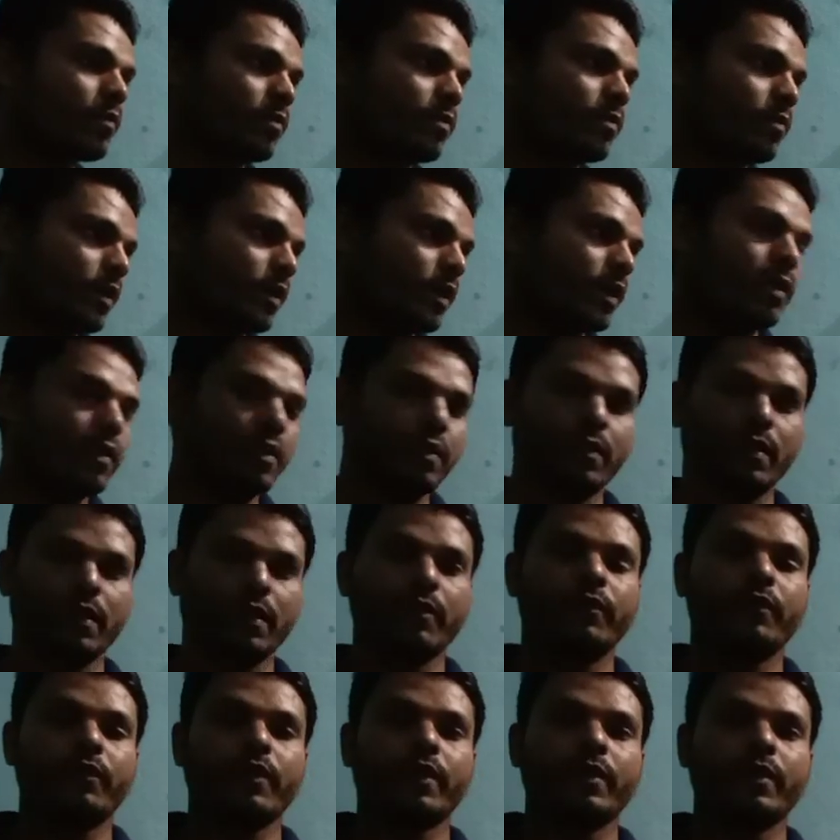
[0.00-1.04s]

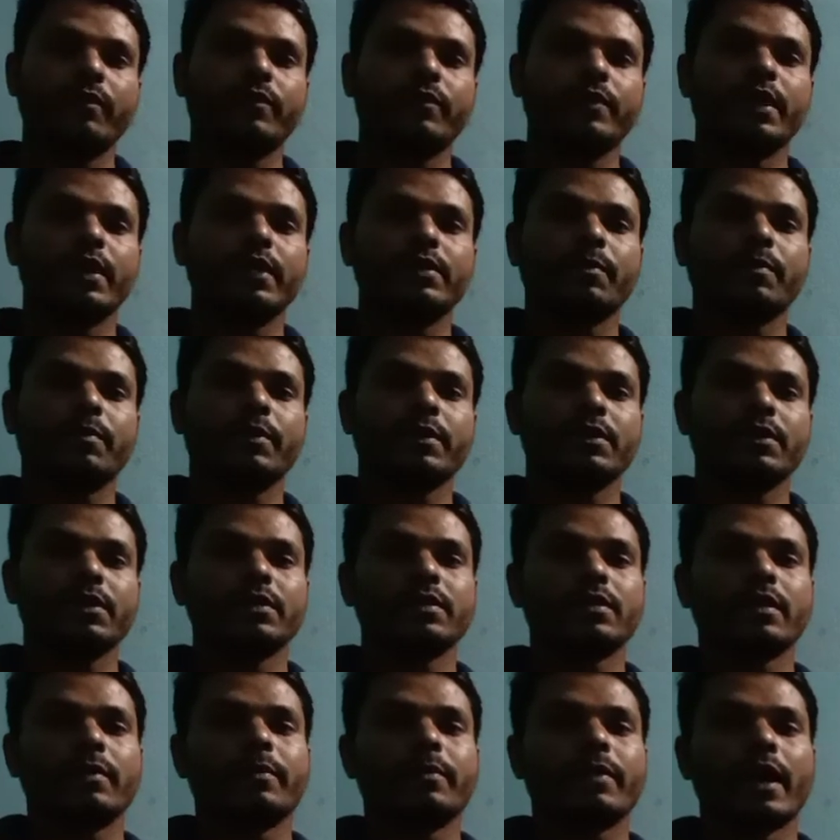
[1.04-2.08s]
if there is a presence
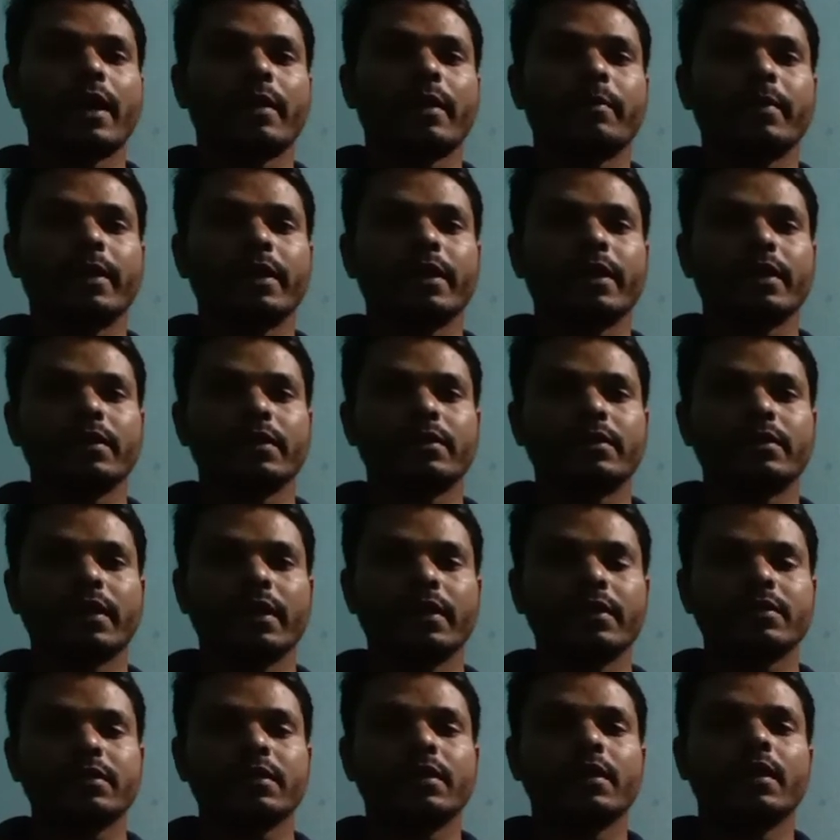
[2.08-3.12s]
of carbon in the
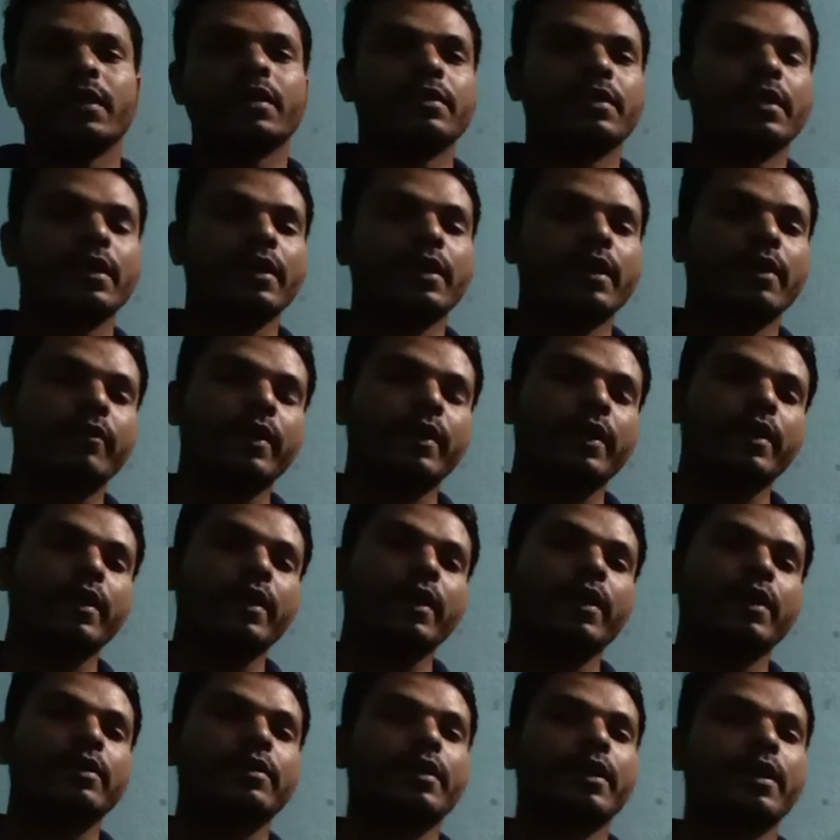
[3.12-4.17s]
things, then
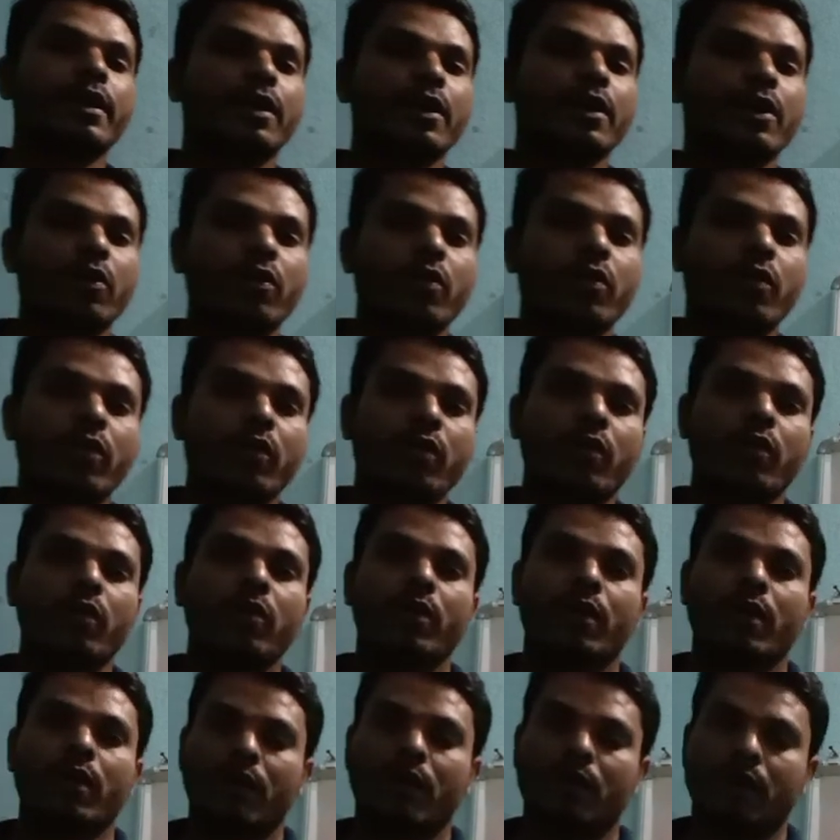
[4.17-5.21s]
definitely they undergo
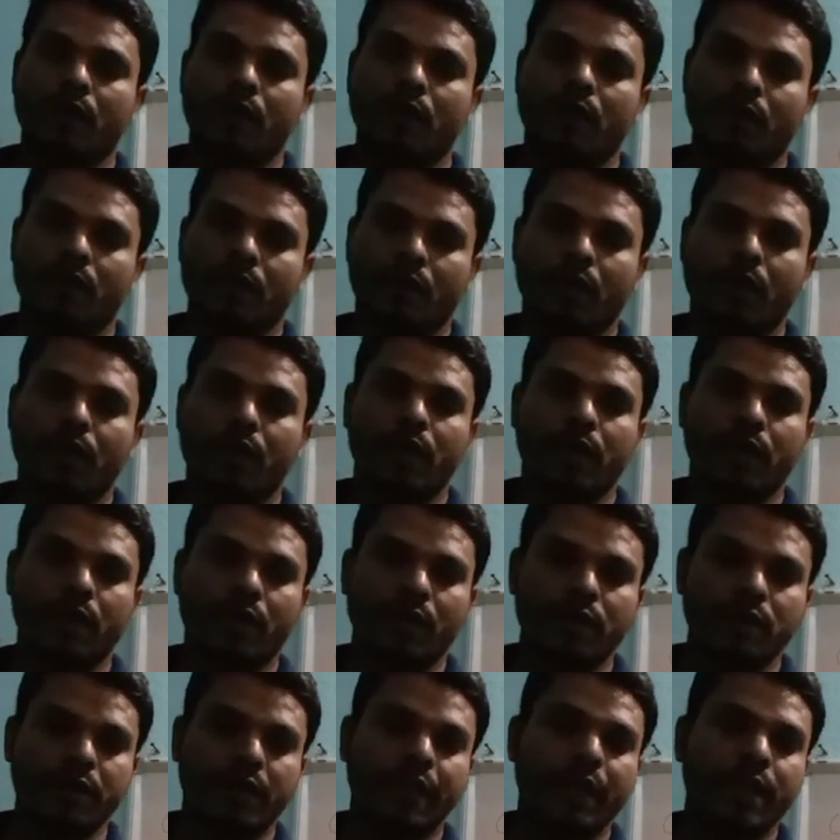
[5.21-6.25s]
or
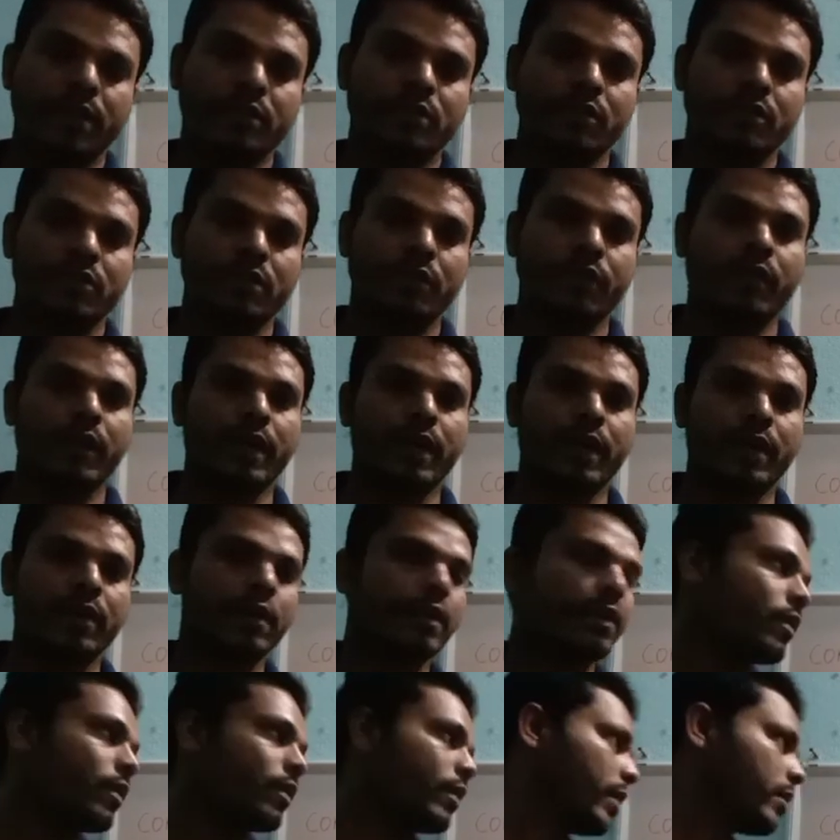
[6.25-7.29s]
they catches the fire,
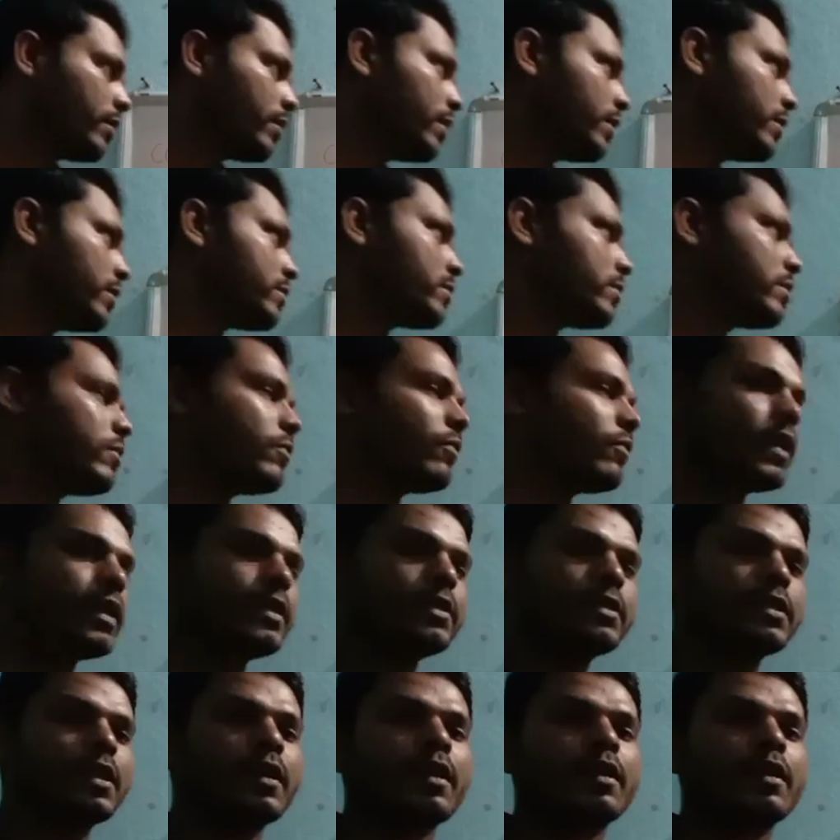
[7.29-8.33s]
like this very
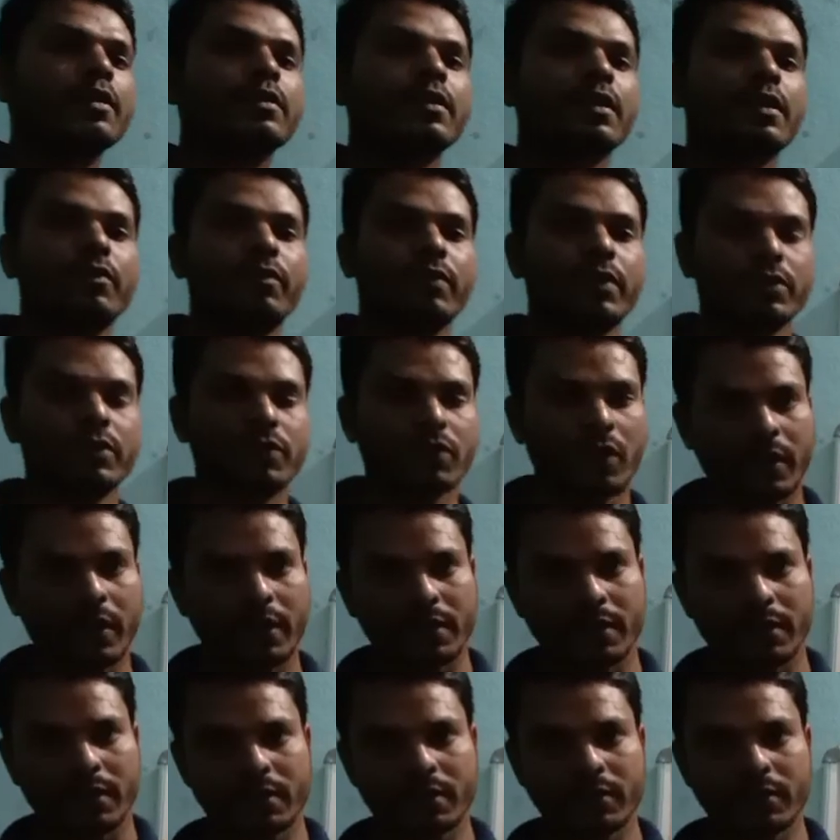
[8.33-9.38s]
general thing we saw in
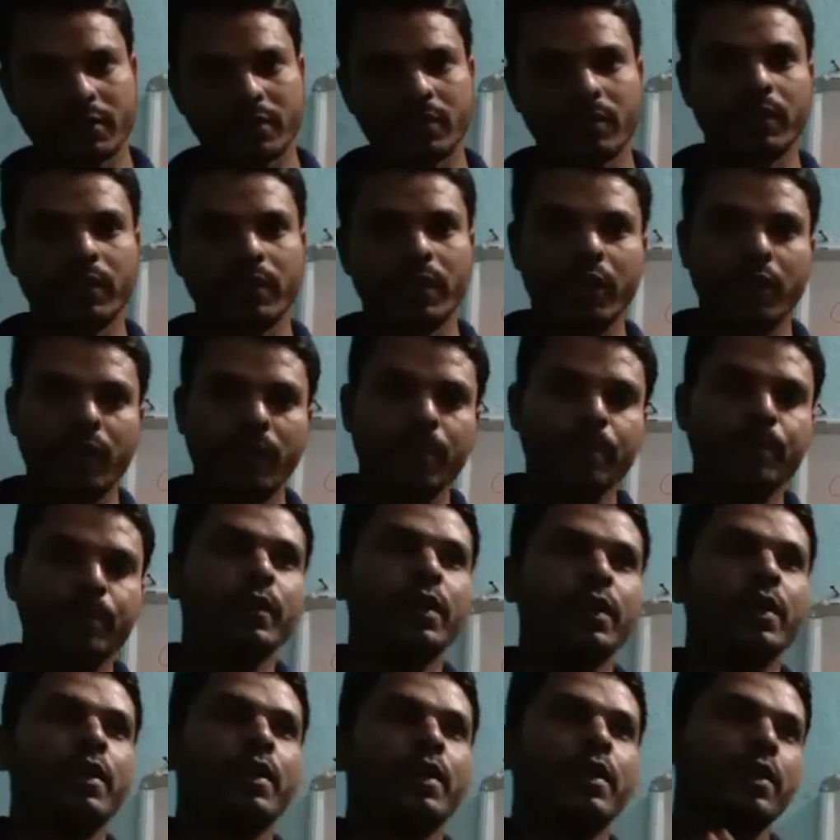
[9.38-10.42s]
this video.
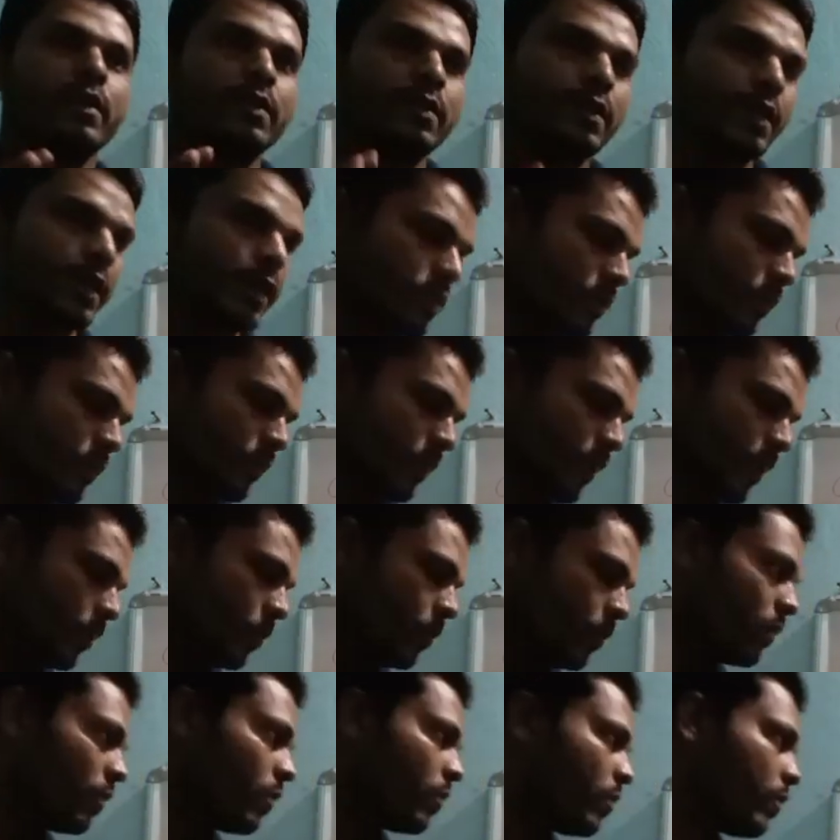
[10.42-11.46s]
In the next
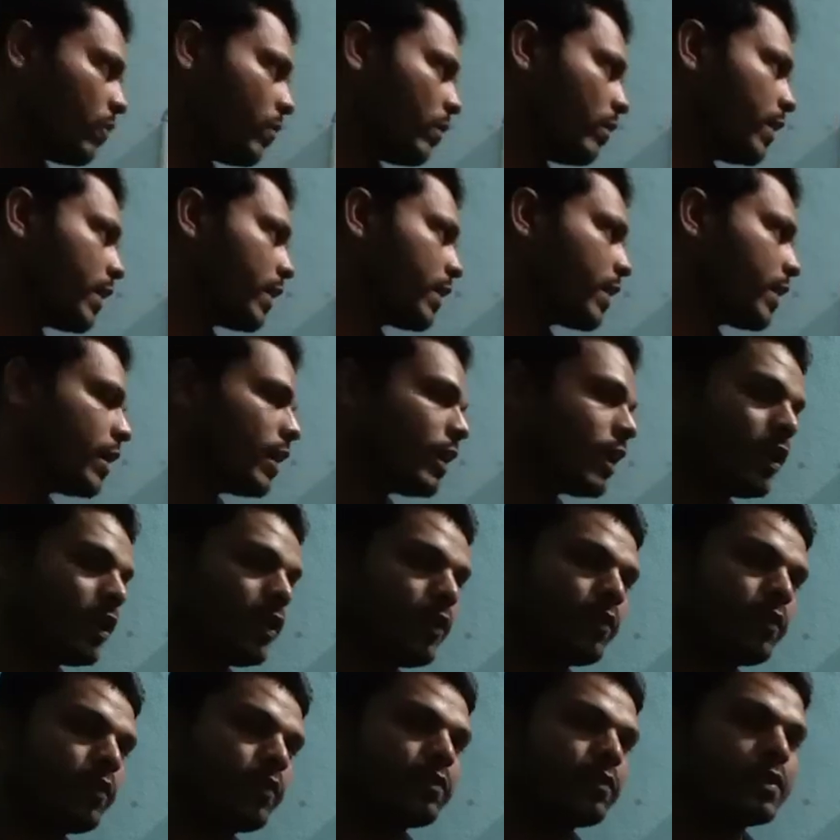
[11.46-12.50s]
video, we will
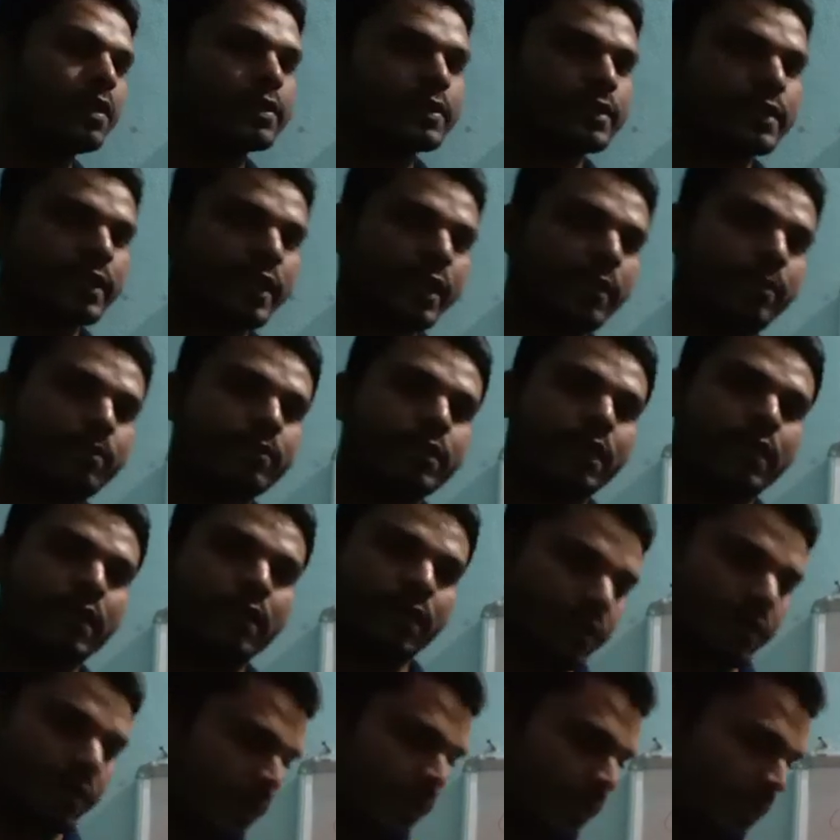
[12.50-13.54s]
continue the same
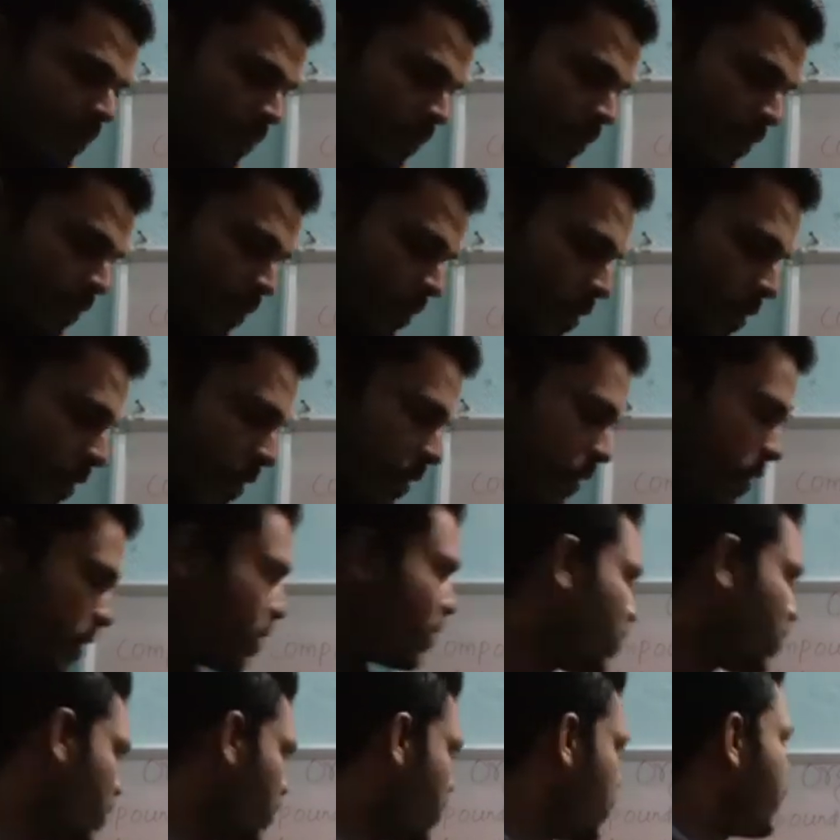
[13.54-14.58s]
thing
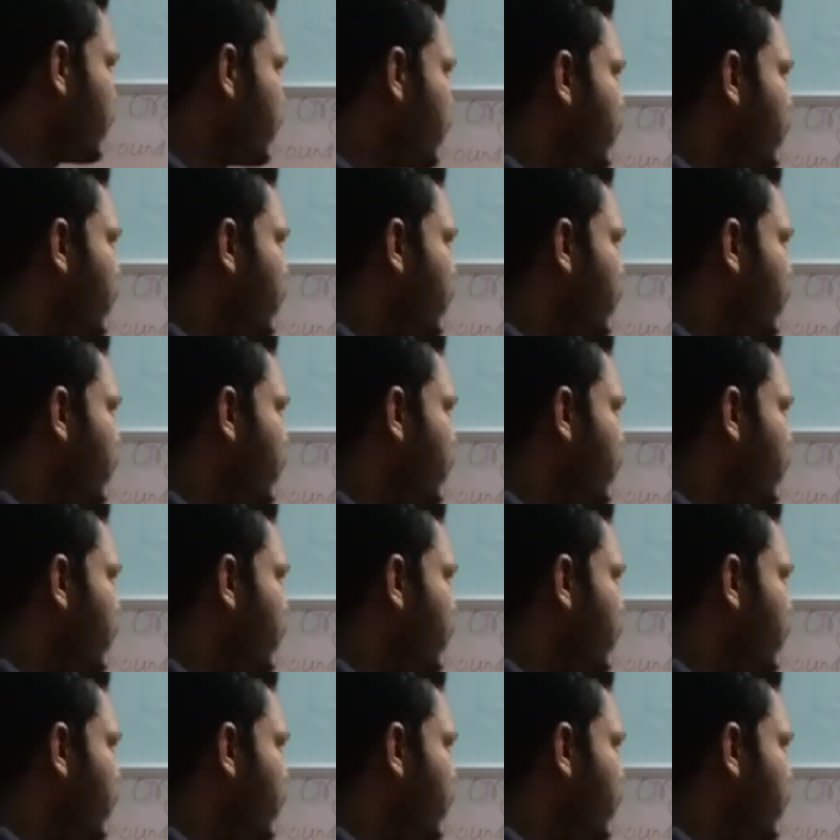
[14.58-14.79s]
of